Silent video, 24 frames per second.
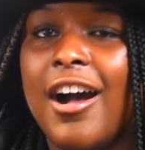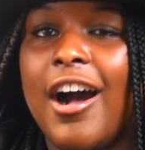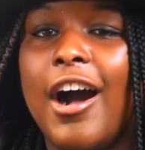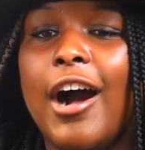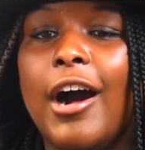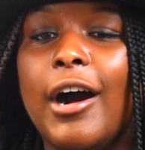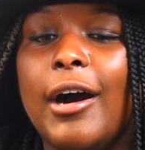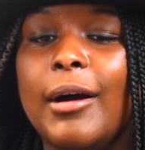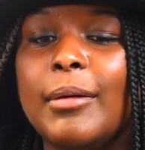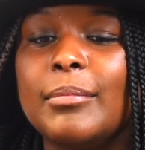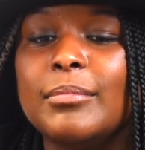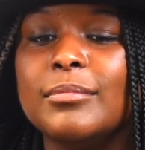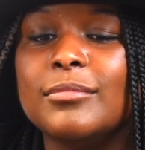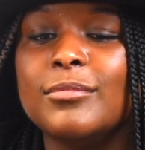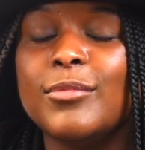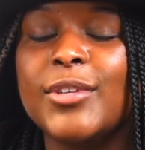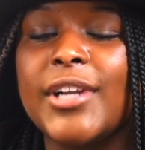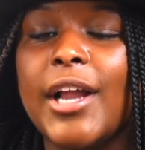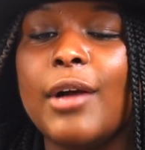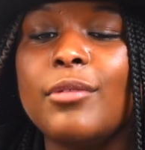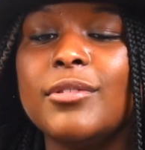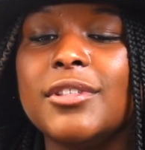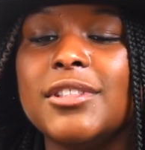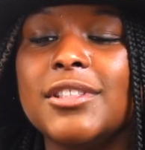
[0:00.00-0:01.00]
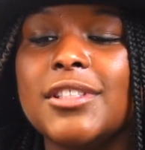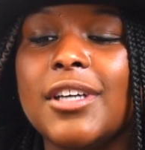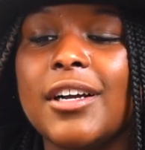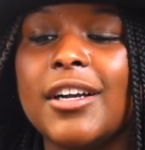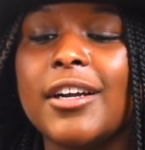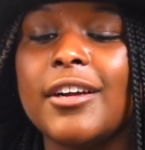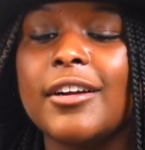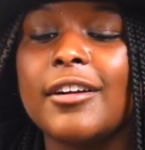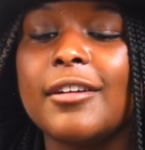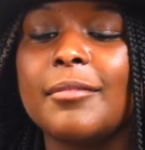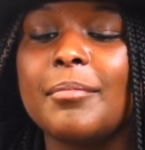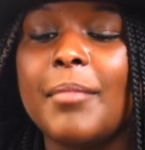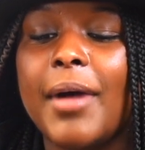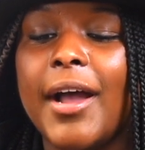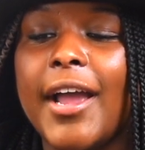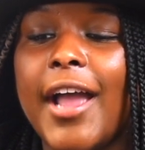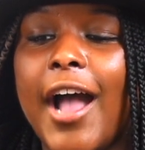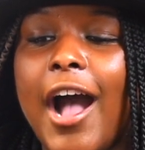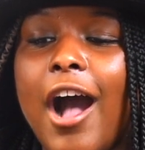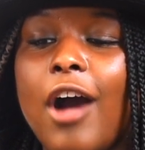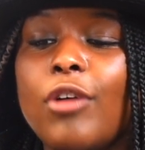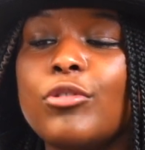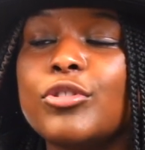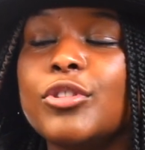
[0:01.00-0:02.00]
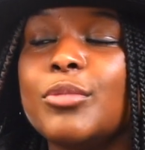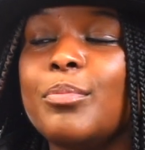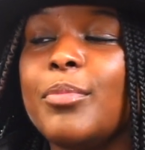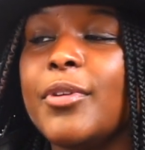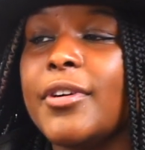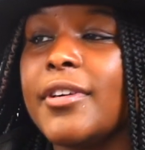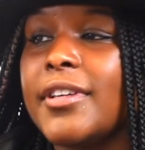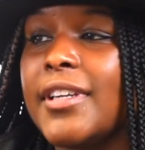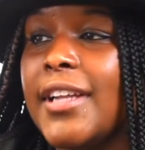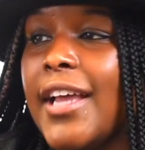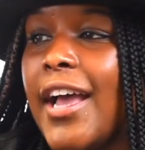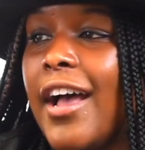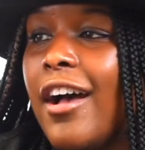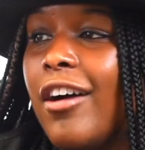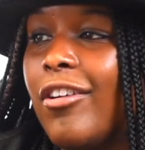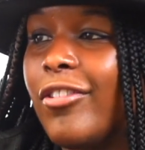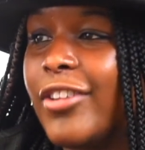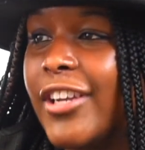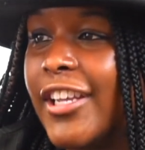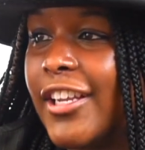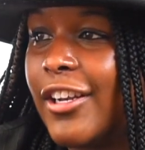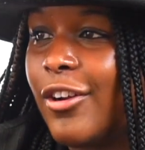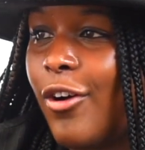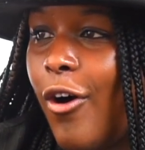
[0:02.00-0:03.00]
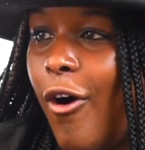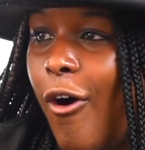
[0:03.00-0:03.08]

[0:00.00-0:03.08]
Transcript: When I was younger, my house burned down and